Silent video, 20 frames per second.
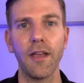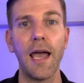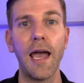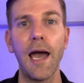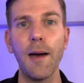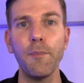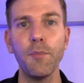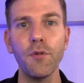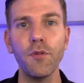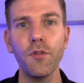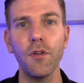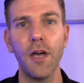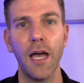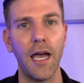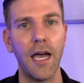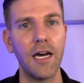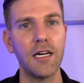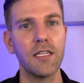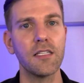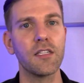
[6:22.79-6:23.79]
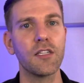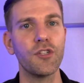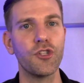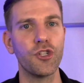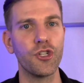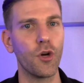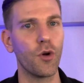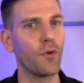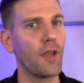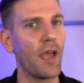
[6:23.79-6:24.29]
Apple has
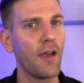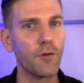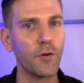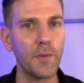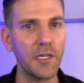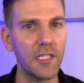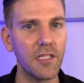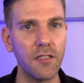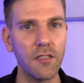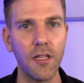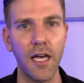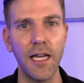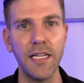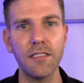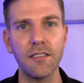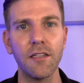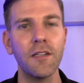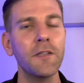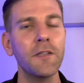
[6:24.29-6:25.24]
shown everybody the light.